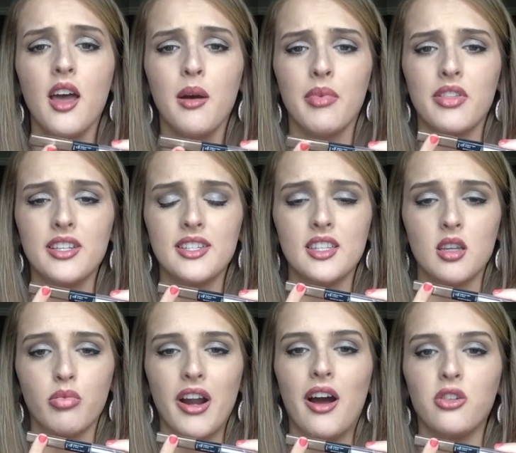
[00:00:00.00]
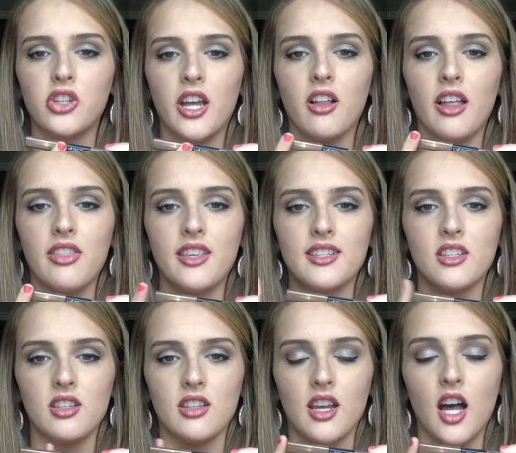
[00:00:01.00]
But this is the brow gel, and this
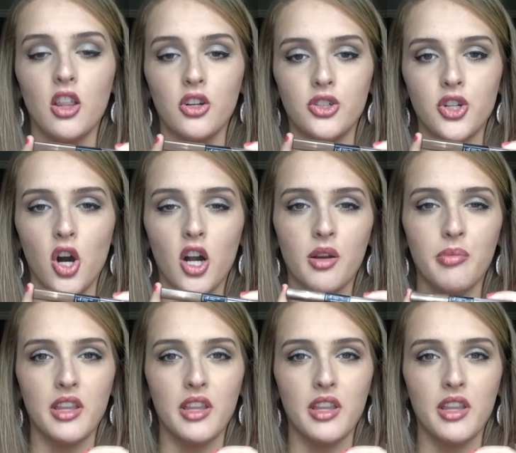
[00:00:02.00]
is in the color dark,